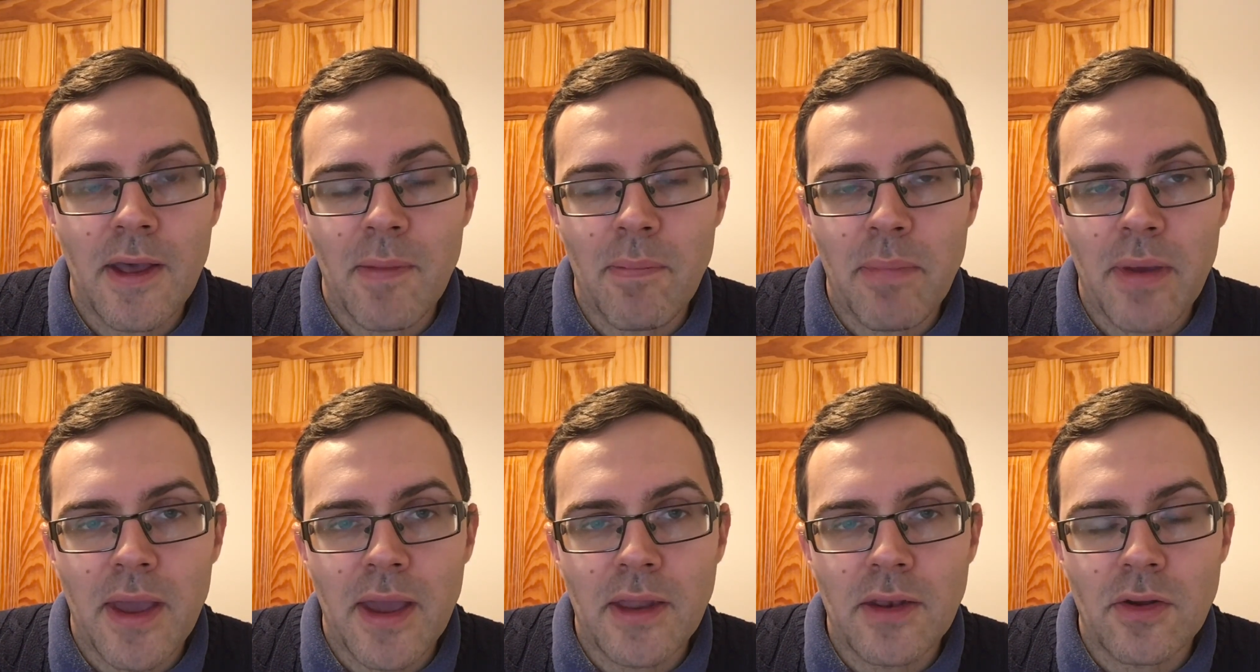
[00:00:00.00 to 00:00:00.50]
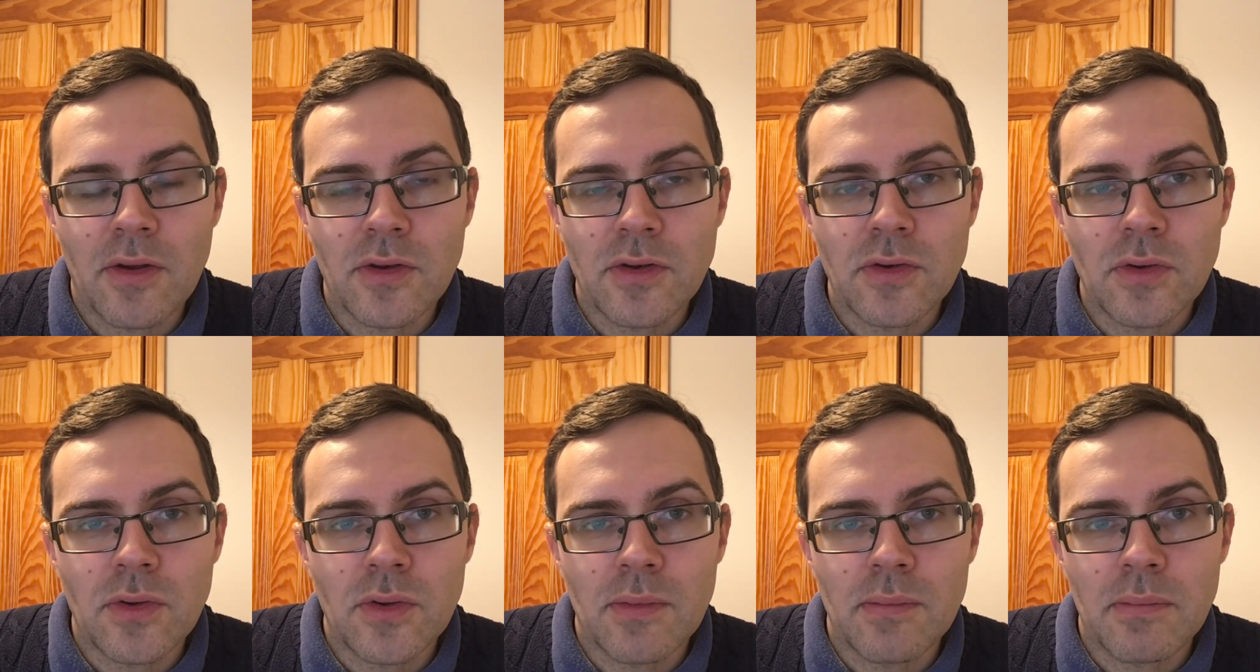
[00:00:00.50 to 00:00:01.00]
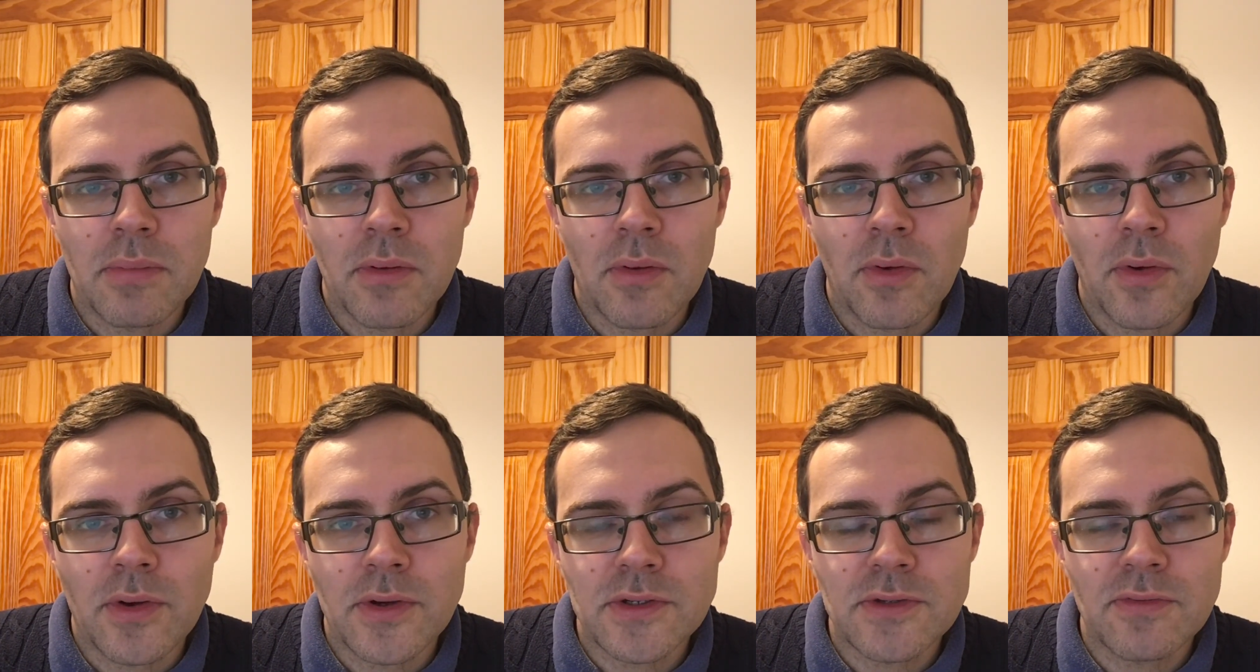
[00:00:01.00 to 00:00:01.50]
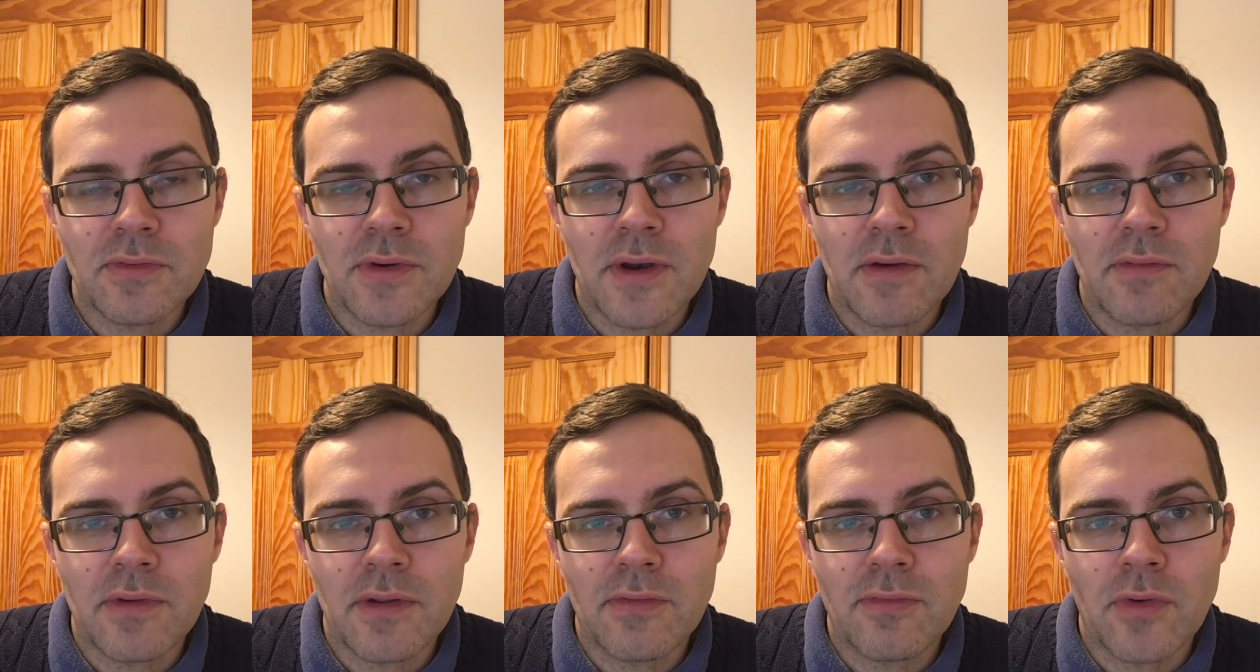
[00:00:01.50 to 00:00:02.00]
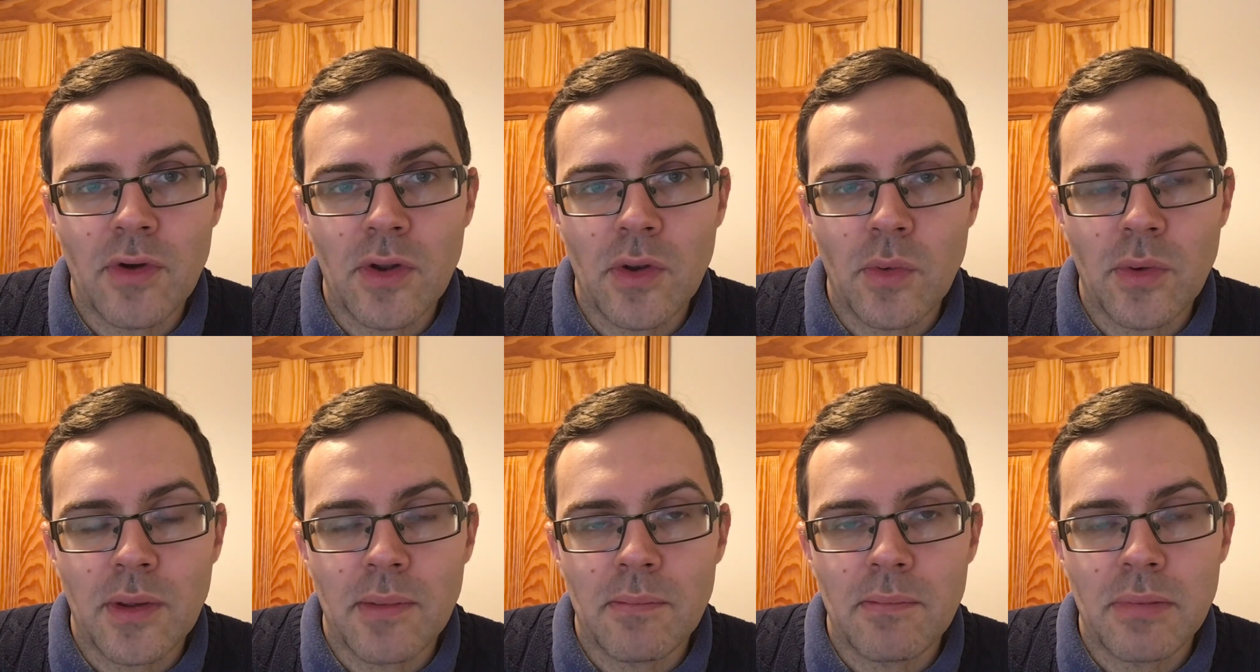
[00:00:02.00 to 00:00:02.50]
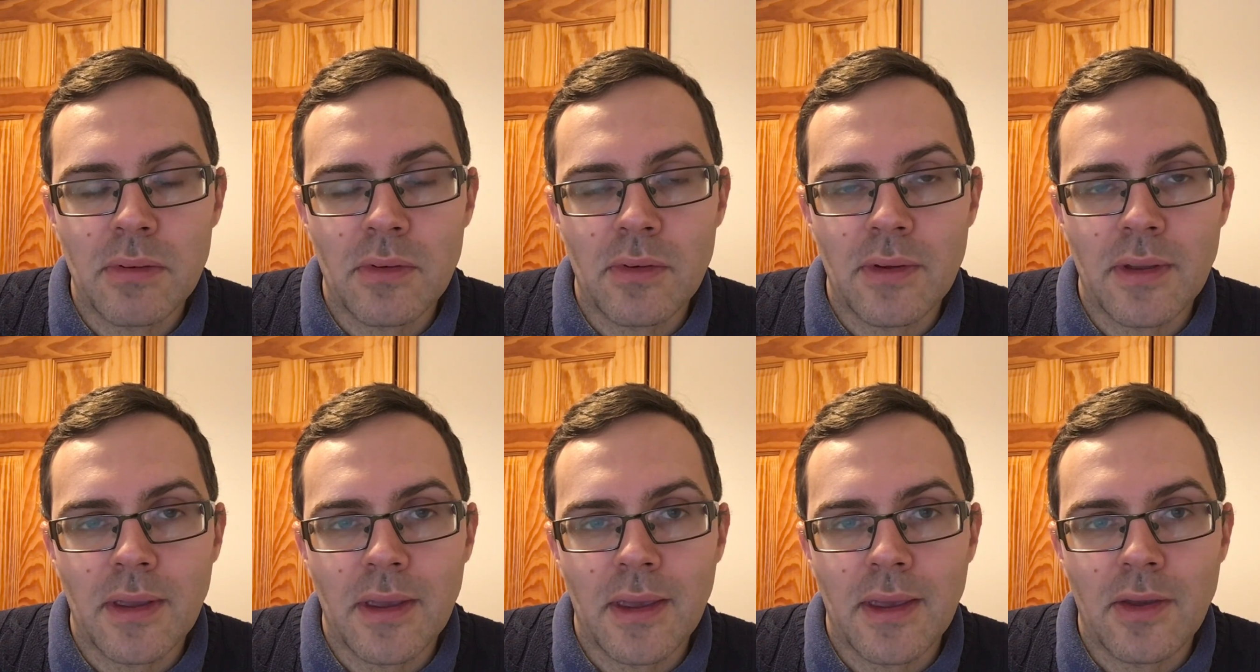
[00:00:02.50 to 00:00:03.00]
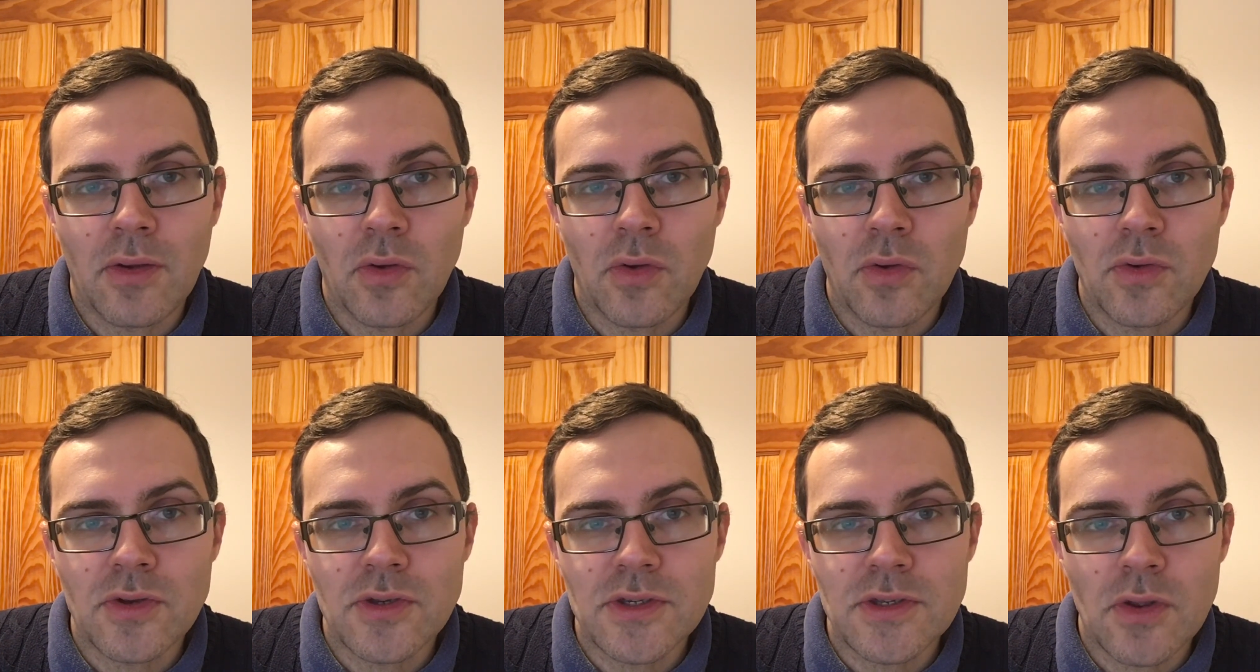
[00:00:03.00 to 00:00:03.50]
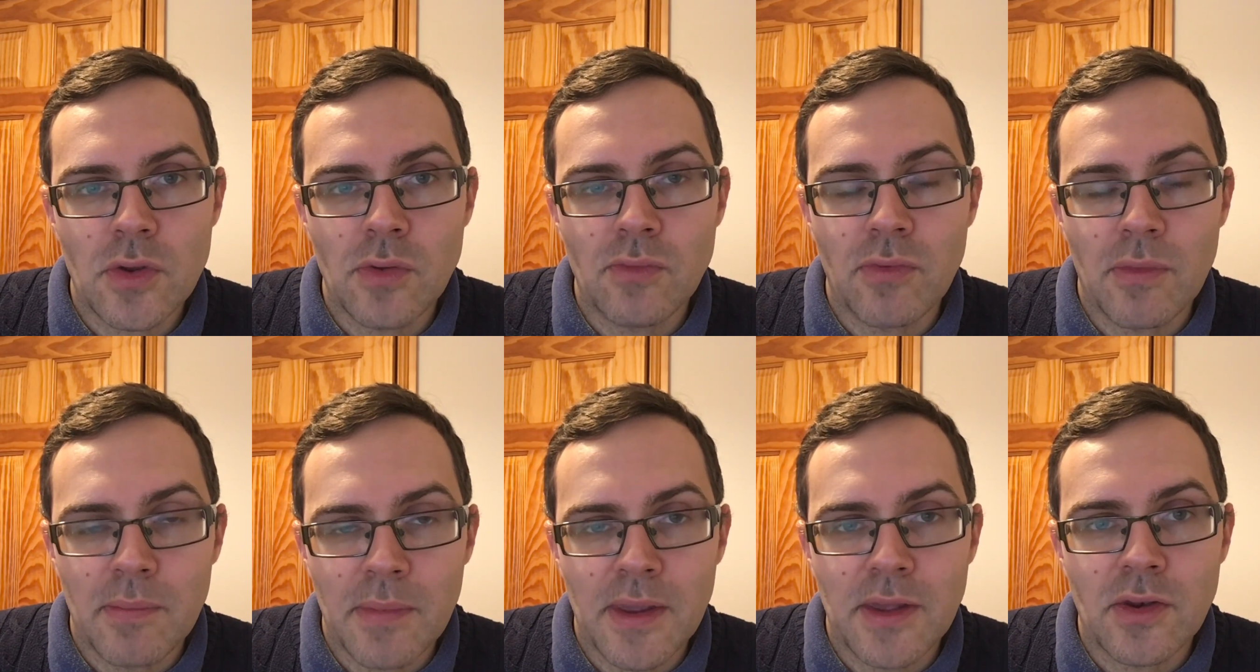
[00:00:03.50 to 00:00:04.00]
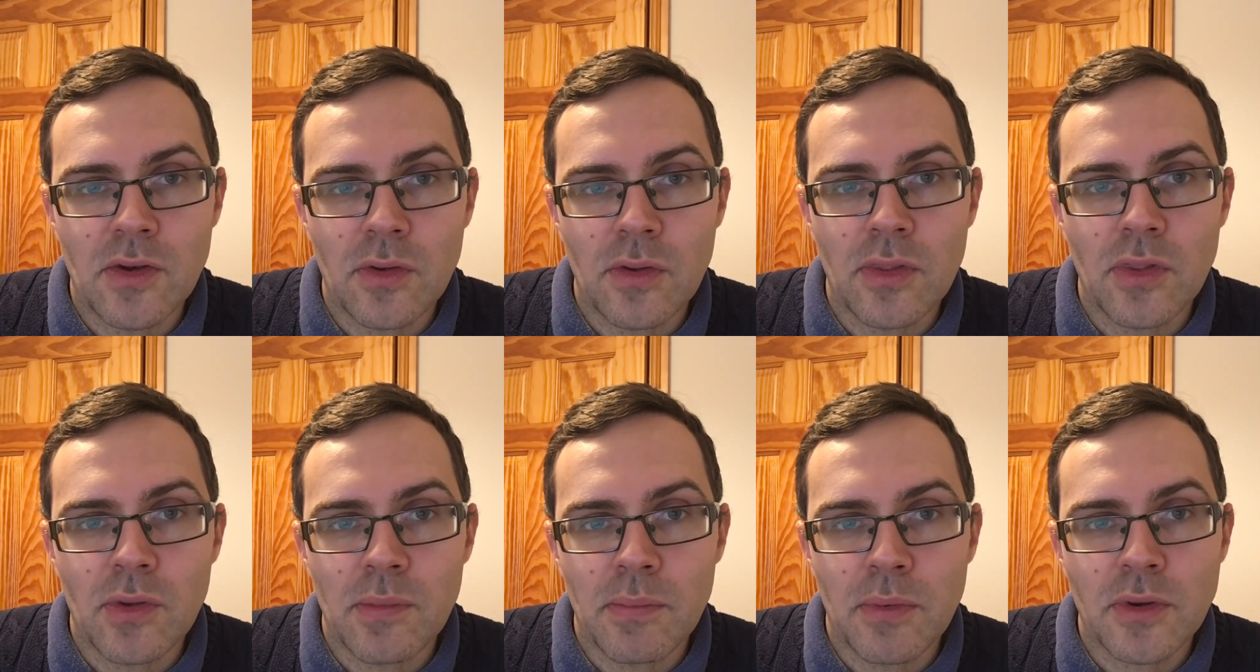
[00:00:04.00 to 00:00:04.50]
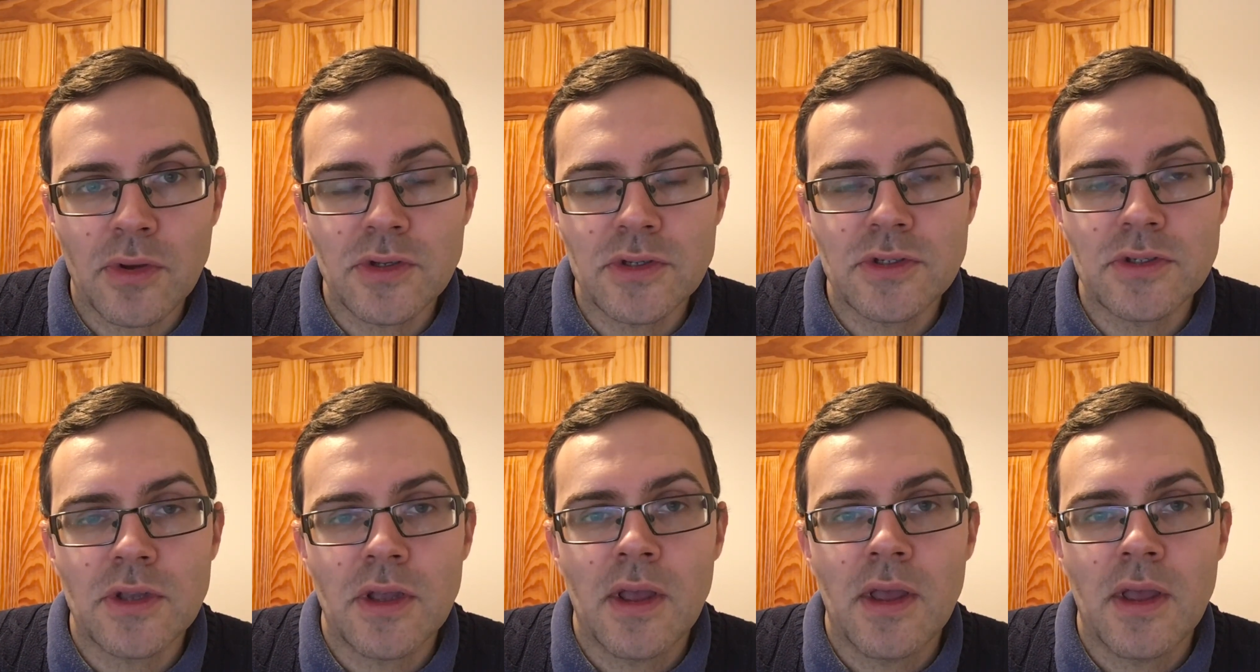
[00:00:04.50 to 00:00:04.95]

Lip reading: paid out to employers for every furloughed employee who remained on their books